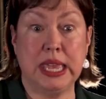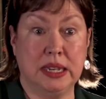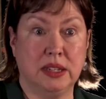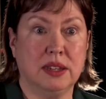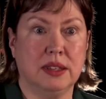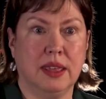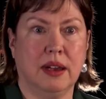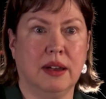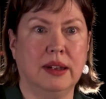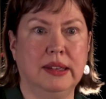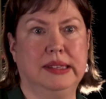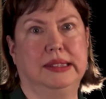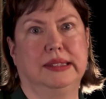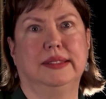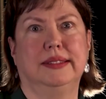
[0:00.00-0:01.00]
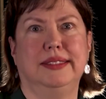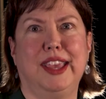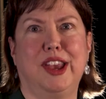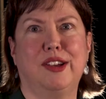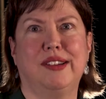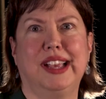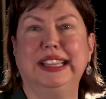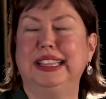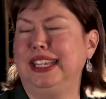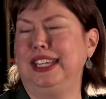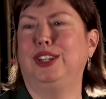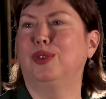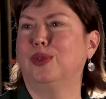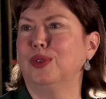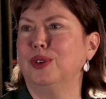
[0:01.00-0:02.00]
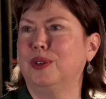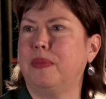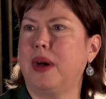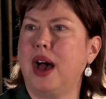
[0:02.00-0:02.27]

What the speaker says: into their elite group,